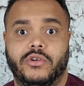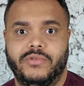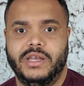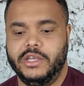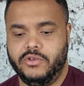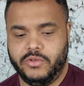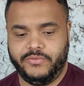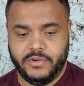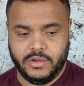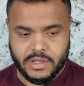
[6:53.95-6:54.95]
They're really
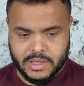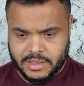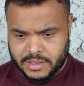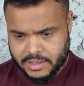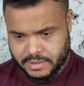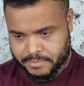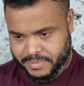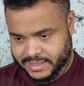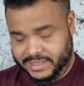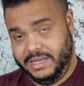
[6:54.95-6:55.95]
good for
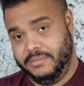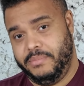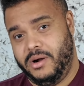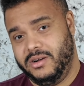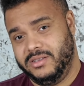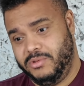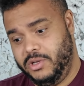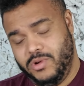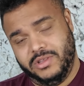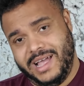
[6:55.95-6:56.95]
building parts
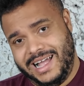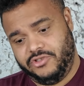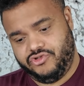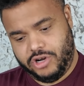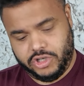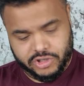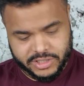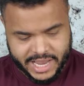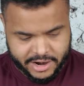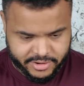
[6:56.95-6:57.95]
when you want to add structural
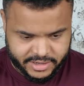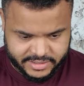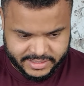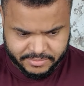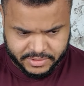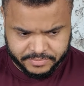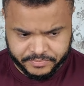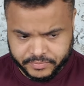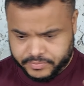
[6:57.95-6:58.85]
integrity to something.